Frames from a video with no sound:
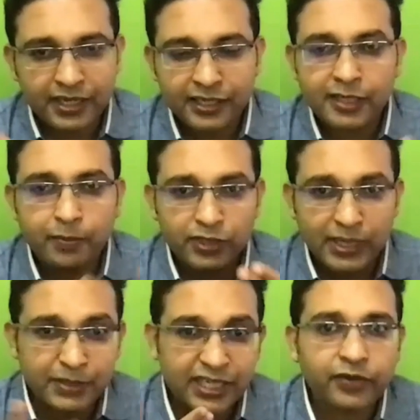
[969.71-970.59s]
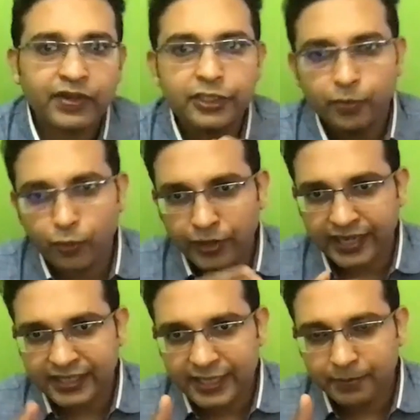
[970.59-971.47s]
that is a subject wise mock
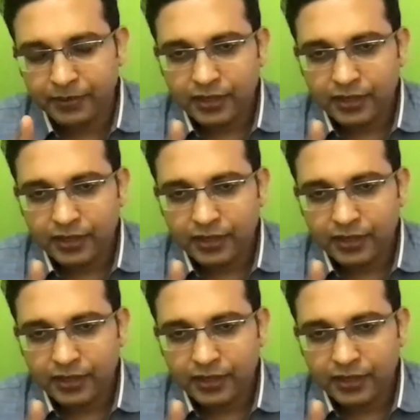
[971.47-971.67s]
exam.